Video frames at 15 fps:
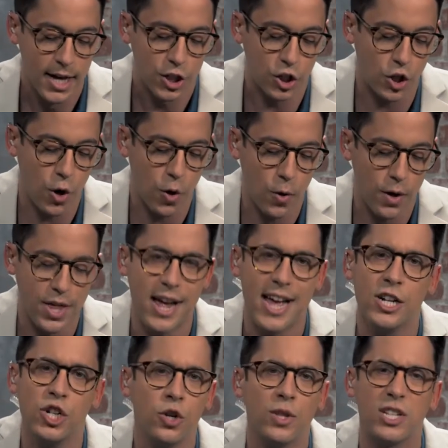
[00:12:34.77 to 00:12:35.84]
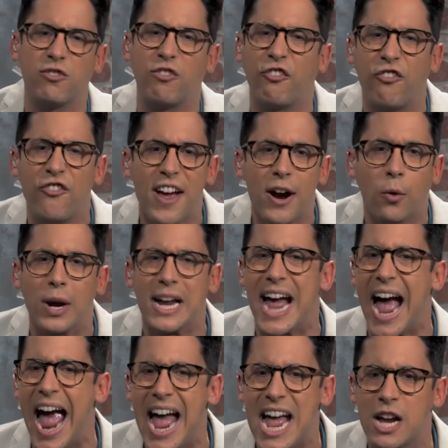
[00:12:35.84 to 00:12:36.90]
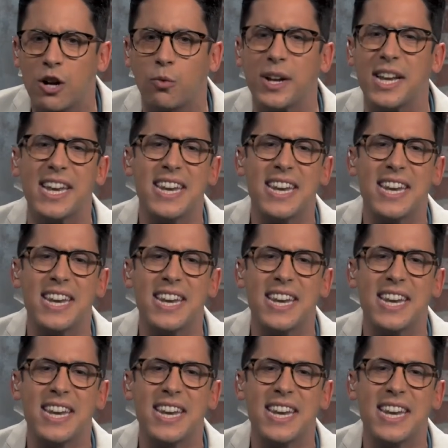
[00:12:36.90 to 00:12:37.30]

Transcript: So they issue this very angry,